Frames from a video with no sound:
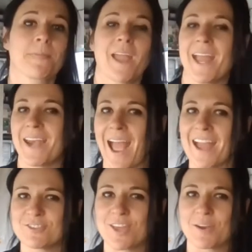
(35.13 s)
And
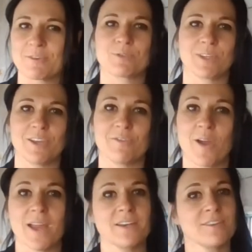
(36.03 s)
I just thought it was really
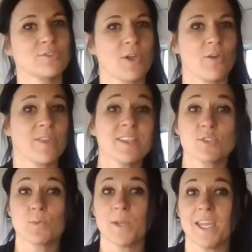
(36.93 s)
fun. So
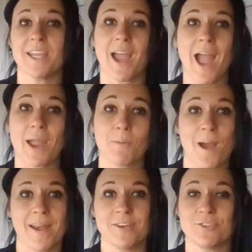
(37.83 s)
this week I
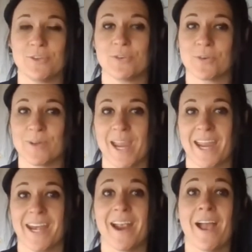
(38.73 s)
wanted to
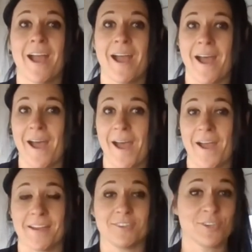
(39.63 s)
create
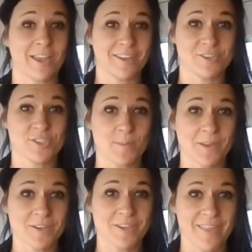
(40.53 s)
a challenge
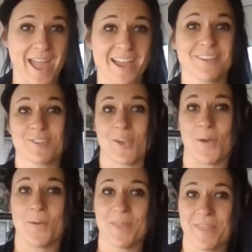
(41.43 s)
similar to that.
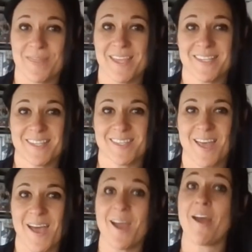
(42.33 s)
So this is
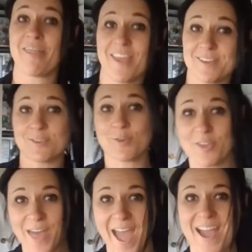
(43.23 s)
the this
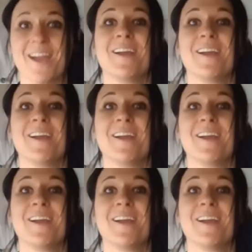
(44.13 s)
or that